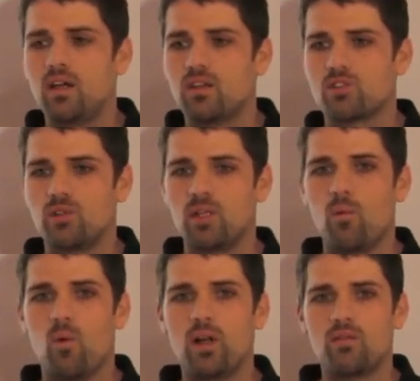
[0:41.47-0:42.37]
there's only
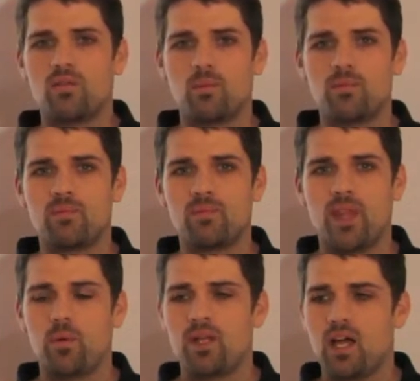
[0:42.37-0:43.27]
one of them
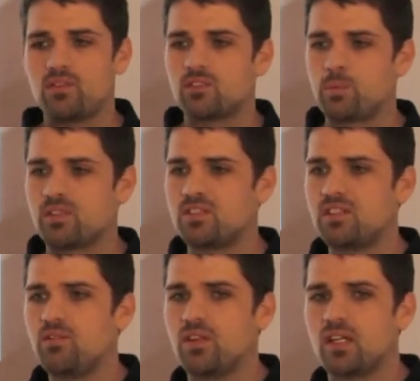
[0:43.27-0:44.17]
that we have a
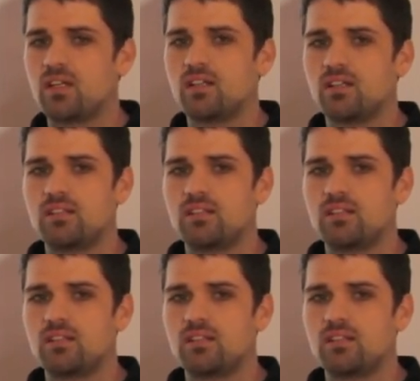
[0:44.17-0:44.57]
specific